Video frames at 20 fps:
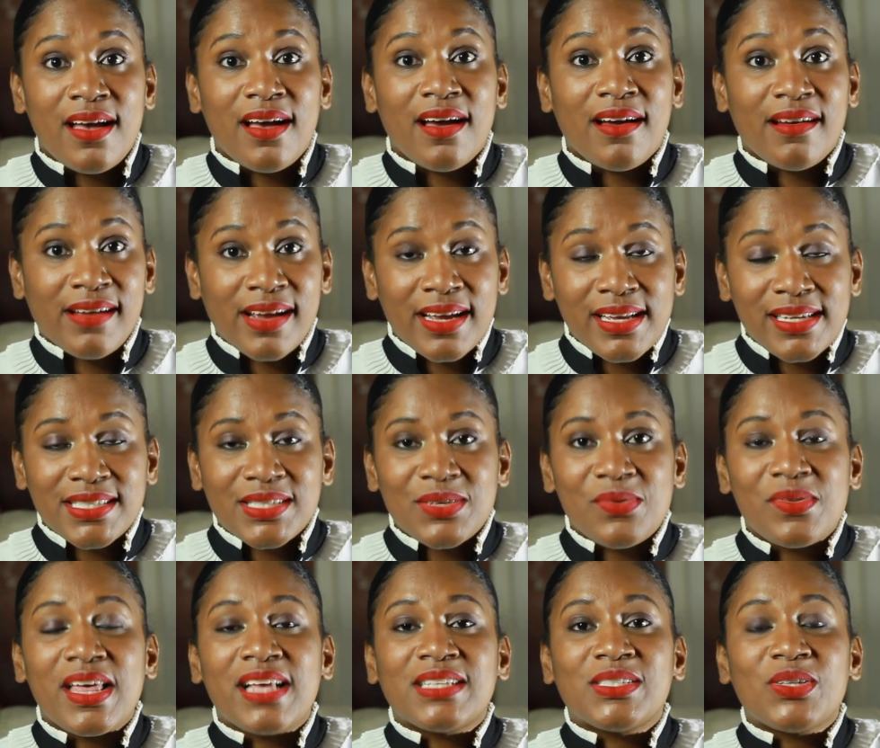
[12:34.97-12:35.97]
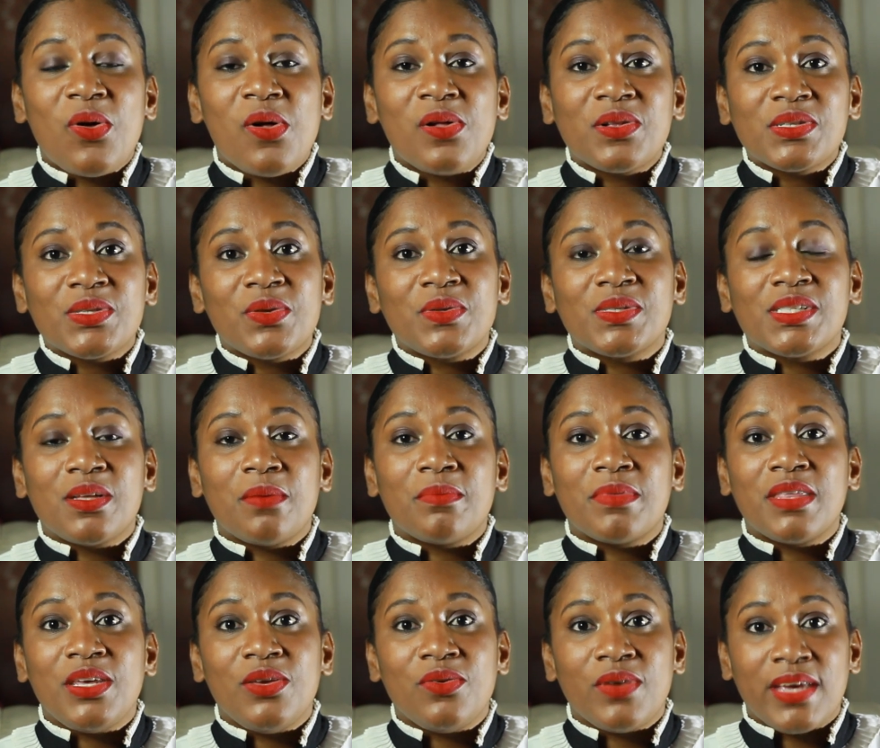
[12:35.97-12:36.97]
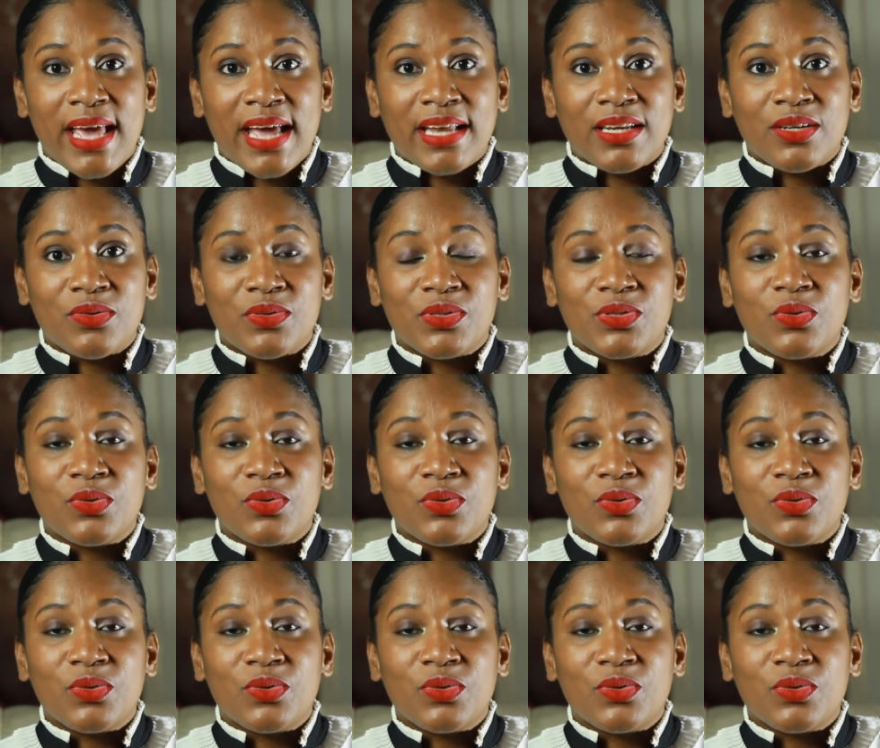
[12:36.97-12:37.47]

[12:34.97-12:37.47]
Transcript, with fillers: All right, so that's also something you can do.